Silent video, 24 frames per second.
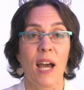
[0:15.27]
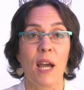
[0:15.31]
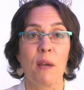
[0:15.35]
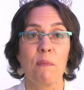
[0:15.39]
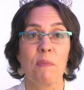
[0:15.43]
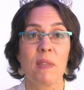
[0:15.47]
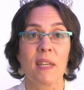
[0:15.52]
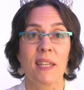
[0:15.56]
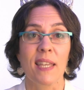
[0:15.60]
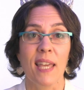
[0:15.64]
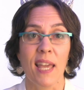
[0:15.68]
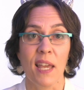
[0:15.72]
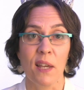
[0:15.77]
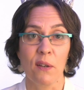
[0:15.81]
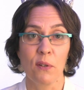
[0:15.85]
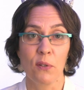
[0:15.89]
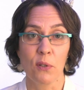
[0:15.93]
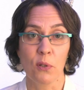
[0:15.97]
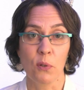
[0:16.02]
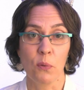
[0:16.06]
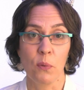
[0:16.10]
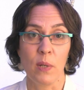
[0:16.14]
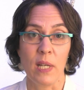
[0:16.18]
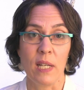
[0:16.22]
I'm the
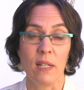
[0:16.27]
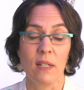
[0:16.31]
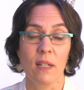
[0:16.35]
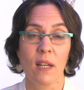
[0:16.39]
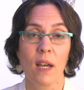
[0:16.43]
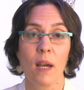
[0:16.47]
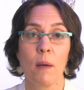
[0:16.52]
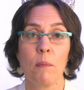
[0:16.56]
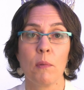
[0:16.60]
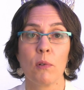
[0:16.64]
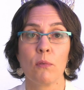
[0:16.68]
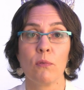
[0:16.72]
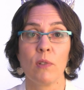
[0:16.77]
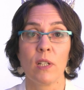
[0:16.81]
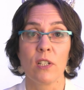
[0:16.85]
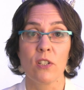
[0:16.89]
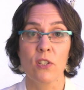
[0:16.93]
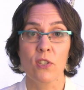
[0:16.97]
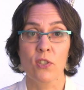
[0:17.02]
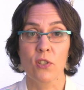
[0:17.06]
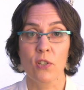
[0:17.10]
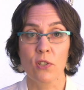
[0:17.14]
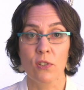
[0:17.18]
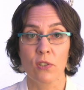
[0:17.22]
Kegel Queen. I'm a
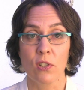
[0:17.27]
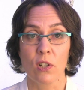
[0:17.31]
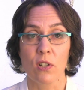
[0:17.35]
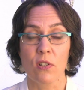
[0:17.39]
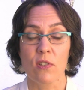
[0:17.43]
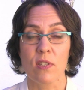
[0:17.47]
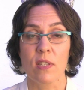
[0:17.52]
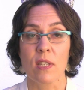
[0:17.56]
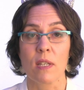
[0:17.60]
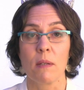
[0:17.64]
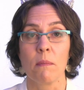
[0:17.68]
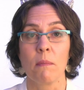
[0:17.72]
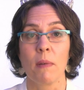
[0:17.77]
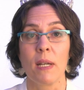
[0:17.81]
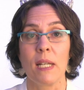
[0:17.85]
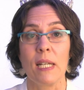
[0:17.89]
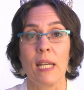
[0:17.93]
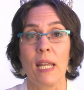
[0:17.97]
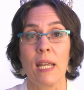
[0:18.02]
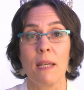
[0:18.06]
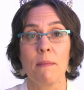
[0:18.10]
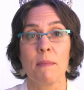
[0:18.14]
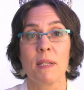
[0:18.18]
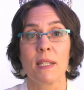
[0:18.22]
registered nurse and my
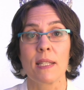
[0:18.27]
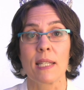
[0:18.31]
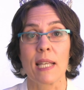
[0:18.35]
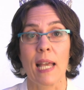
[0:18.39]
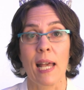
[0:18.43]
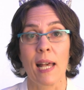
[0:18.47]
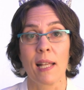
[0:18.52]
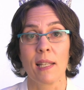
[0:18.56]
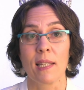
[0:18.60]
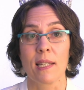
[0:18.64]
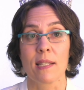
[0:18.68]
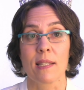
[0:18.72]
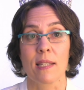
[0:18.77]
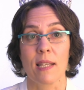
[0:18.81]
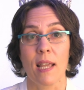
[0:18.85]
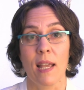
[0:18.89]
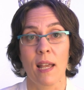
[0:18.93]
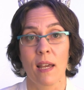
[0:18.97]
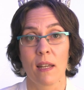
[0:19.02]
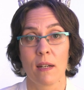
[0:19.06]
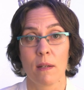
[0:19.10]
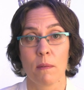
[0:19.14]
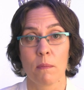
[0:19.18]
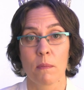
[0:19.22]
name is Alice
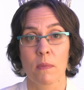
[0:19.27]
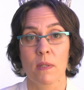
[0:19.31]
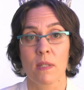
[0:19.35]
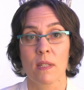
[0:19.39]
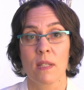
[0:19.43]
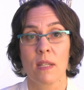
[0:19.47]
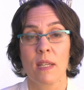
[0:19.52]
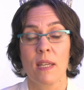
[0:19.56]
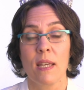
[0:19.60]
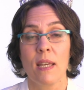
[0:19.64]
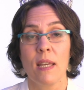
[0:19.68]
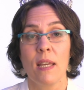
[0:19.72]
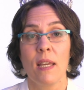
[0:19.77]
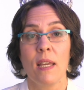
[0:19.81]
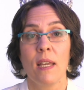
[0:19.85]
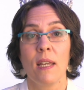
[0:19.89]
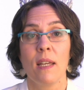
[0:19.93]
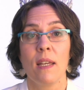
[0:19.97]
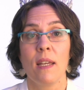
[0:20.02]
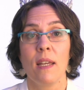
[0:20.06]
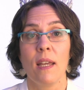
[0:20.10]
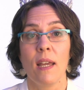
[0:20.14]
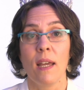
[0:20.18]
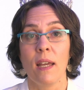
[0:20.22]
Adams.
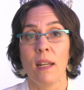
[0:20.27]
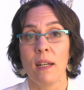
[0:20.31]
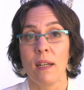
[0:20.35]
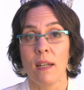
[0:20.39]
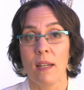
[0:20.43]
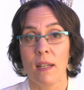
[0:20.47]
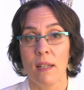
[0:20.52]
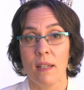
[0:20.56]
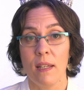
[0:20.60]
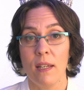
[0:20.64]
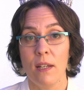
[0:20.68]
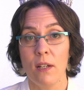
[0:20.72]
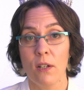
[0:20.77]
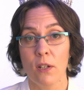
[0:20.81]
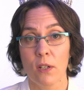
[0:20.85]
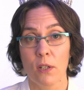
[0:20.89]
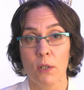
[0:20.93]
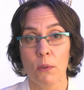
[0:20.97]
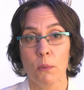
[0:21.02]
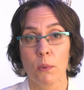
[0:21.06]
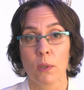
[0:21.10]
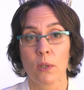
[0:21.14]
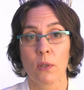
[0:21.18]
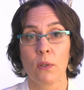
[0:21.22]
And
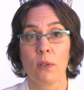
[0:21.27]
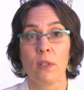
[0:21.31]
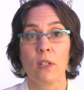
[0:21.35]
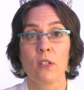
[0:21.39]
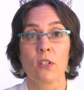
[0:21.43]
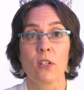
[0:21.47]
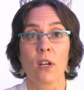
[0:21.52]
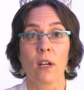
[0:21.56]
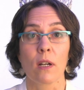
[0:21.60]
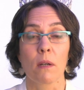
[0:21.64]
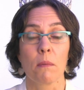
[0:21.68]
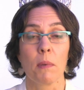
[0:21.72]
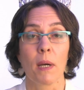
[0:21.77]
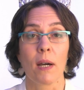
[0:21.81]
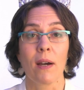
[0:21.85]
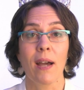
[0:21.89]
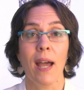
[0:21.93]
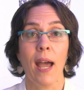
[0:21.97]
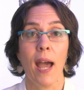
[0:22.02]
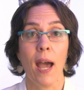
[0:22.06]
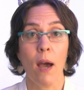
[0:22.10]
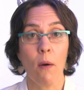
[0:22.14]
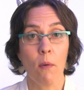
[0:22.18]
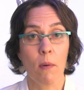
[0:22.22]
here we're going to talk about
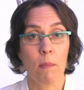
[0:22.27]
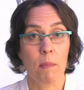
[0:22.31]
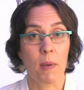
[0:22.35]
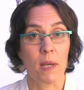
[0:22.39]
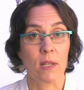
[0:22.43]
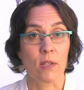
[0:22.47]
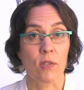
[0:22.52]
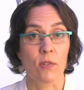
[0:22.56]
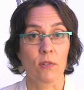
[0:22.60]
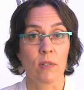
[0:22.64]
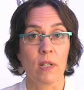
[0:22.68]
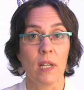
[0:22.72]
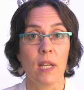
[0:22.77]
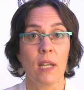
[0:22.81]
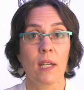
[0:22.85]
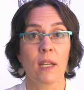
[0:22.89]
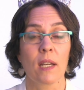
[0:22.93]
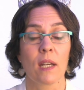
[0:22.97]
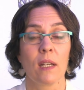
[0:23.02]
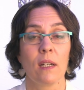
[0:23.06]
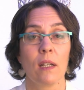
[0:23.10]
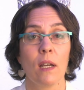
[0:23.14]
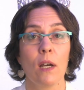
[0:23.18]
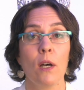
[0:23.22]
how a pessary
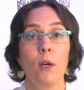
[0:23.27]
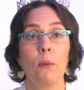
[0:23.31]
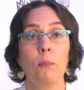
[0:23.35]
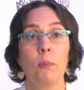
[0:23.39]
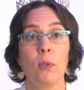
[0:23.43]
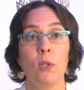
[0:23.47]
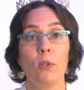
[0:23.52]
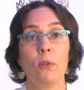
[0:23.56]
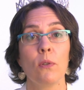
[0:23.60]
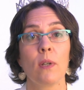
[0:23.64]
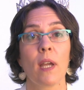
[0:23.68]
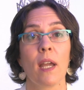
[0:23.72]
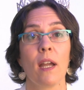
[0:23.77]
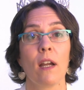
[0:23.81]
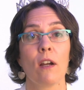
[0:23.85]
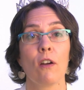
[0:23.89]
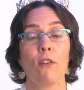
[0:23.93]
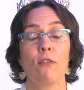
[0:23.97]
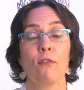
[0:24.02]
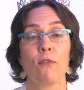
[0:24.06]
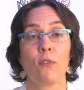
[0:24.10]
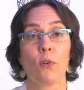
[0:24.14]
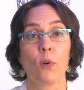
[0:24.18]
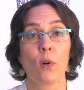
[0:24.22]
can help you
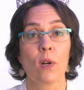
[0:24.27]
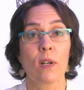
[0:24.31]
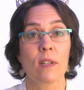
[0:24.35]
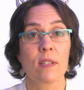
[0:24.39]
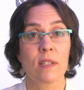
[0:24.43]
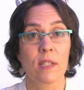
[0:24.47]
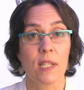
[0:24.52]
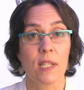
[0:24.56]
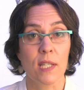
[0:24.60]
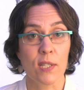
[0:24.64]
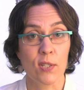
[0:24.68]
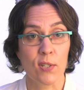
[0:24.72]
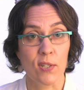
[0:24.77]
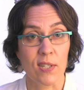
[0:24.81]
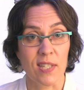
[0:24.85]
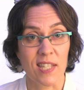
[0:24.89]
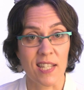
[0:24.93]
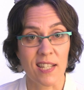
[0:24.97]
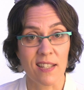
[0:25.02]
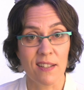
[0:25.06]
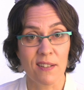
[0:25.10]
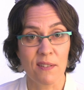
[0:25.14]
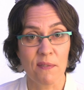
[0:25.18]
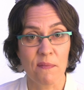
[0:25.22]
care for
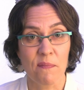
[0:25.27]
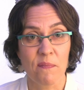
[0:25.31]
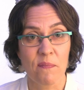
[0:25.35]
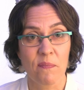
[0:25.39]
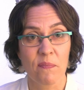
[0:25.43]
cystocele.